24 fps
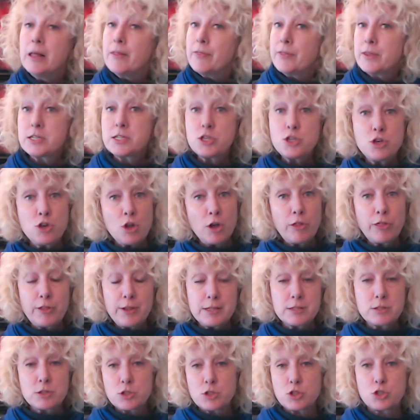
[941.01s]
There's
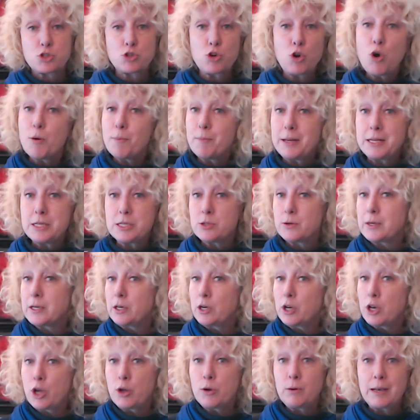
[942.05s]
nothing to stop me doing
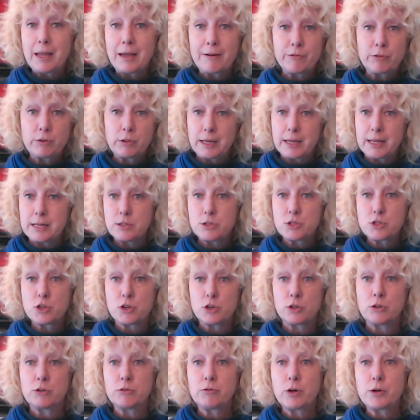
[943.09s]
low level
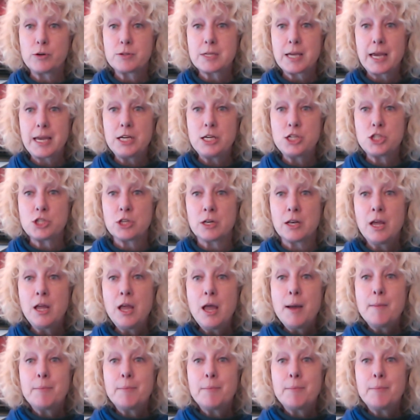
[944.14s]
internal rotation.